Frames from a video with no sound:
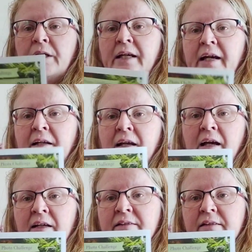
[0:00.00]

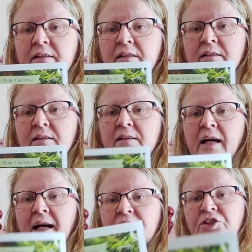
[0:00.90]
BNS is
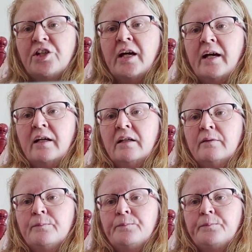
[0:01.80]
the hashtag.
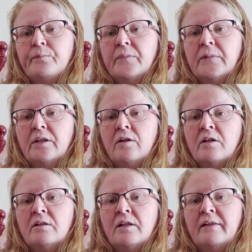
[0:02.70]

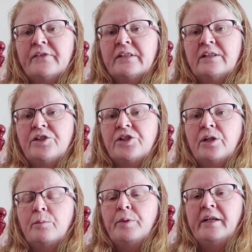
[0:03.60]
Garden Life
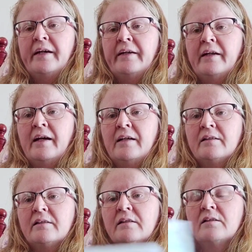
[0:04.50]
Stitching
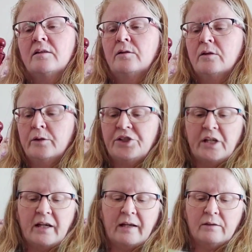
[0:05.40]
BNS. So go and
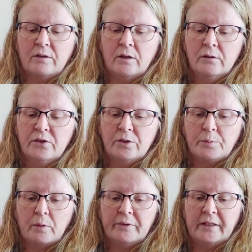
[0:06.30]
check out those. You'll
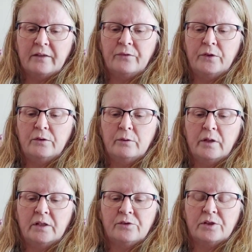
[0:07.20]
probably get a few
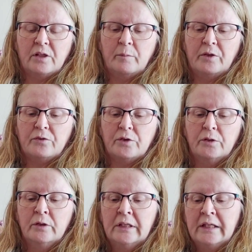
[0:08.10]
hundred coming
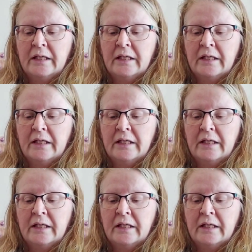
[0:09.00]
through.